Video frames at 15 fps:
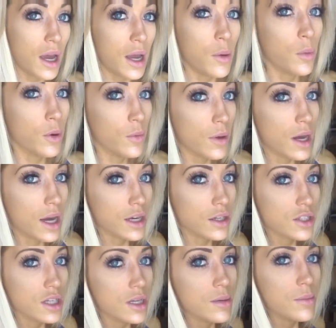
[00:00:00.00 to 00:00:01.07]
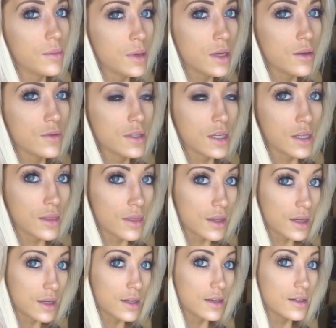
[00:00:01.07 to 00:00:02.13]
I won't actually be using
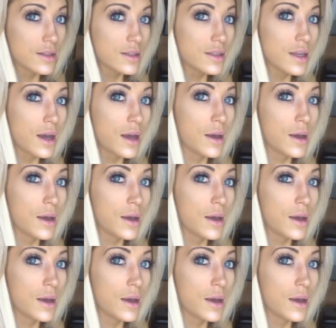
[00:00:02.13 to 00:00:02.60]
these.